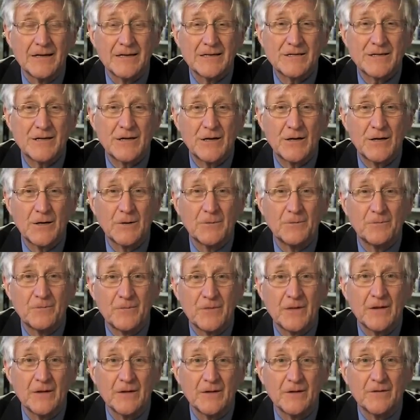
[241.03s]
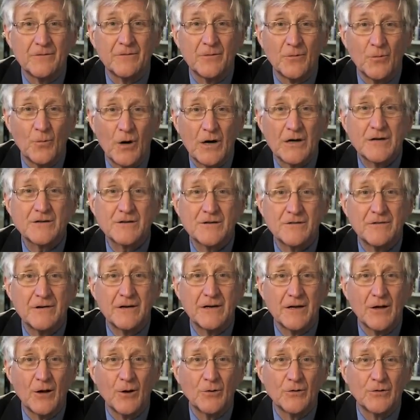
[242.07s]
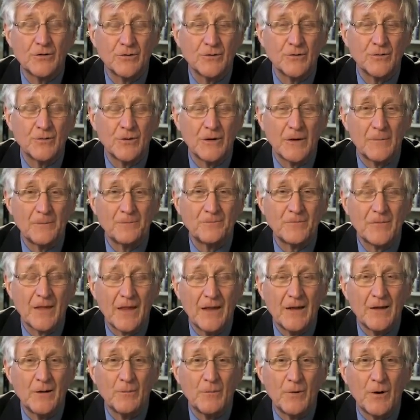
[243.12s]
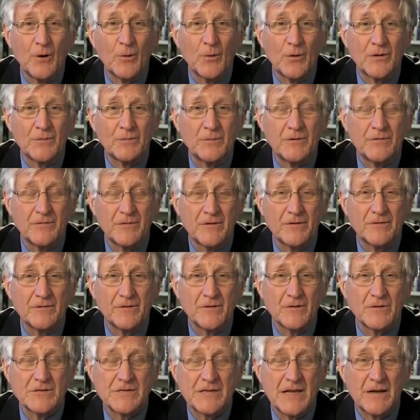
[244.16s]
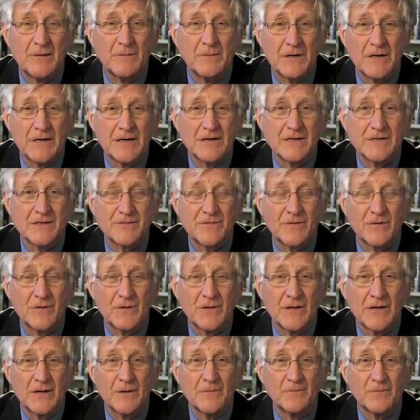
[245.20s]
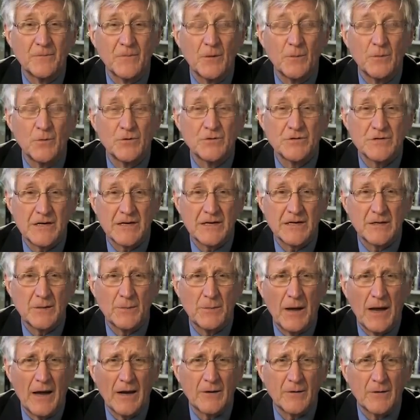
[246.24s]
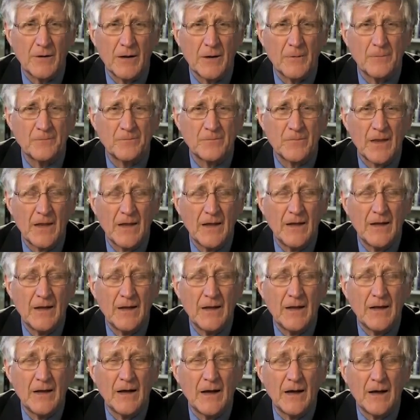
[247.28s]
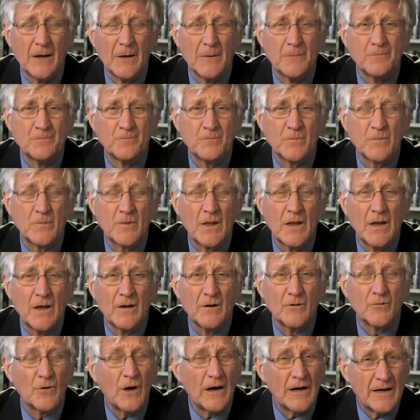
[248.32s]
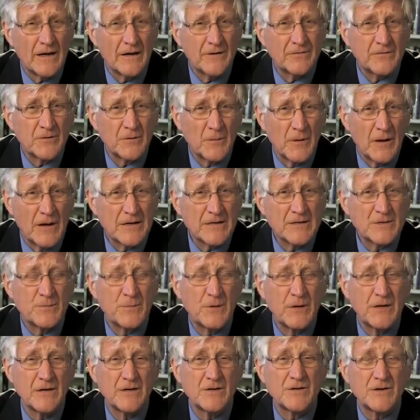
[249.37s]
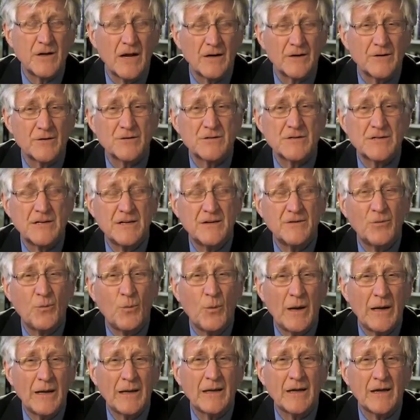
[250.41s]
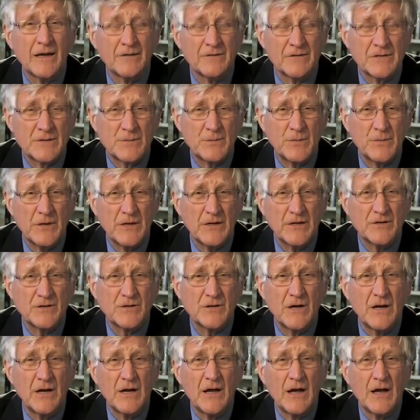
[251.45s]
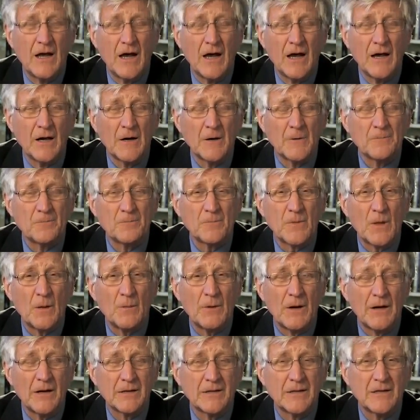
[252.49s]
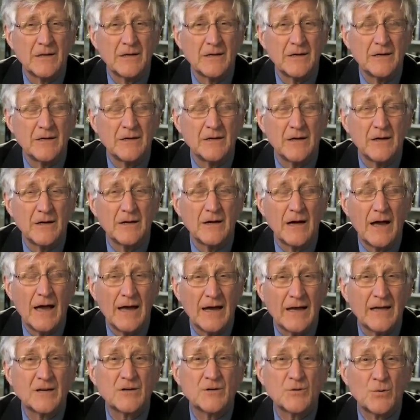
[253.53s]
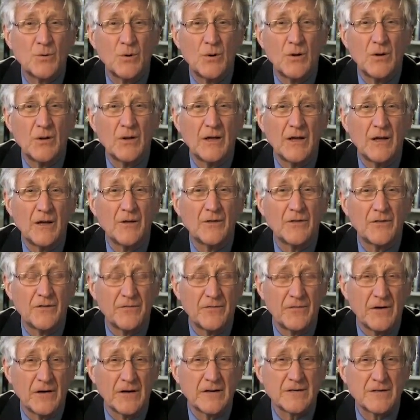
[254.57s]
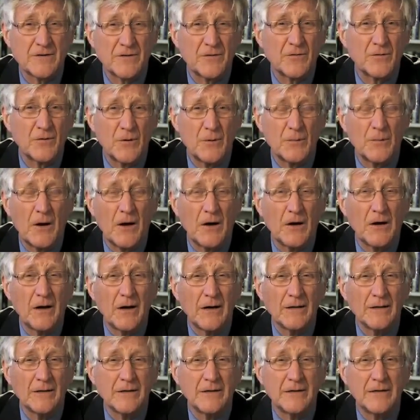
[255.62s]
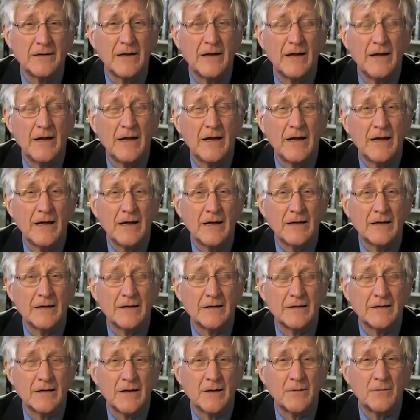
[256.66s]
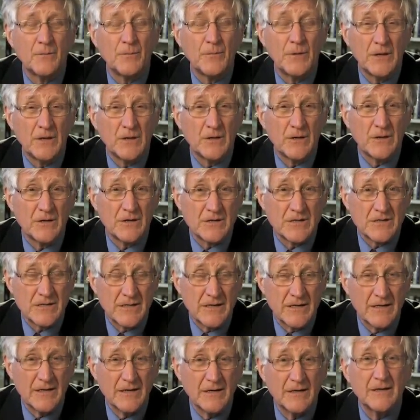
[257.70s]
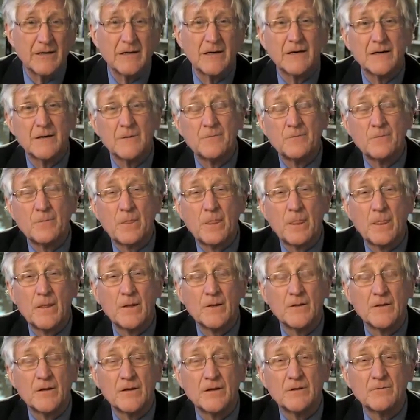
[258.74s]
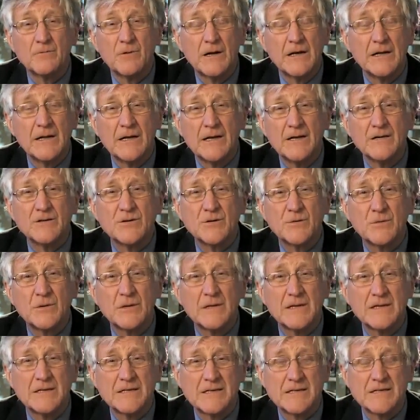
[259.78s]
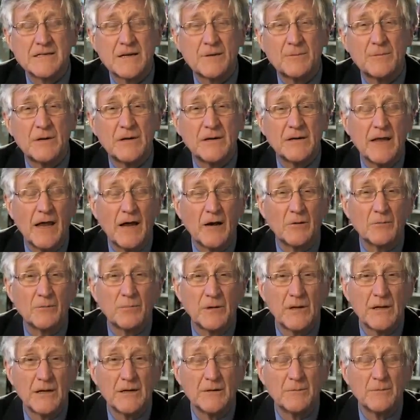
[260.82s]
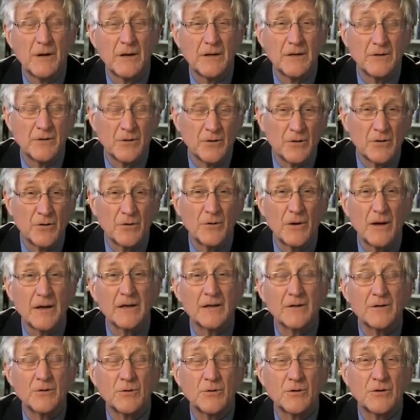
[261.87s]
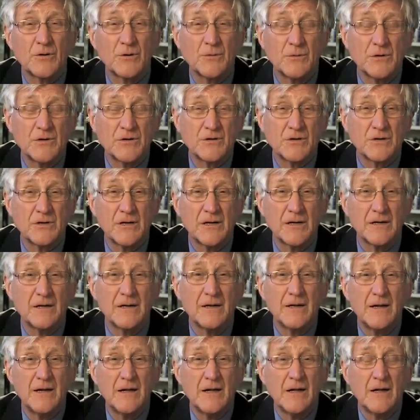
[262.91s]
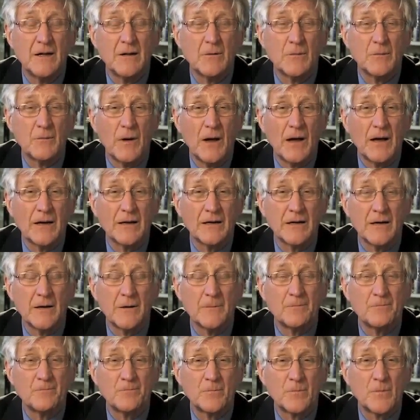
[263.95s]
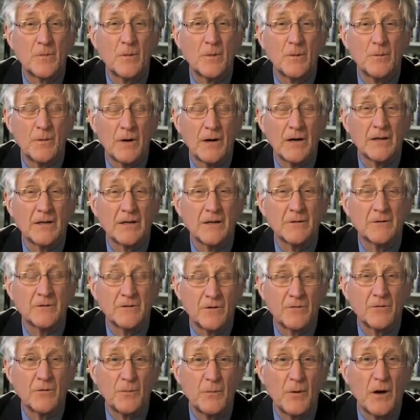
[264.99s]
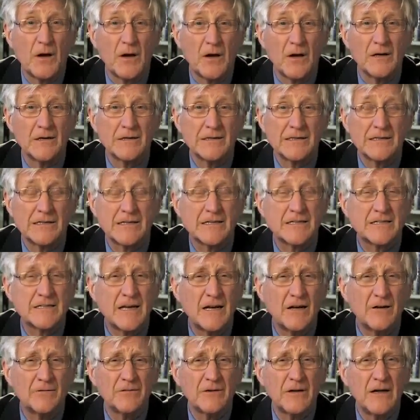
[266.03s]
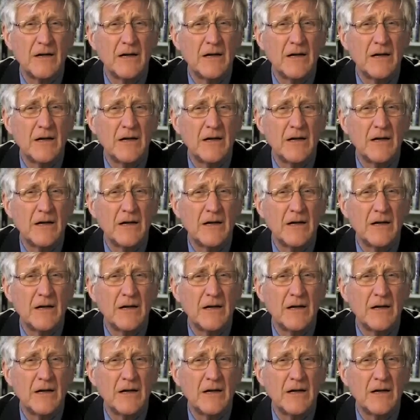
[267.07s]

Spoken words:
ask you to, if you watch the video, to bear with me for the first 10 minutes for the music in the background. Right after my speech, Dr. Steve Wing gave a speech about the actual health effects of 3 Mile Island. And because the radiation releases have been downplayed by the Nuclear Regulatory Commission and by the 3 Mile Island itself,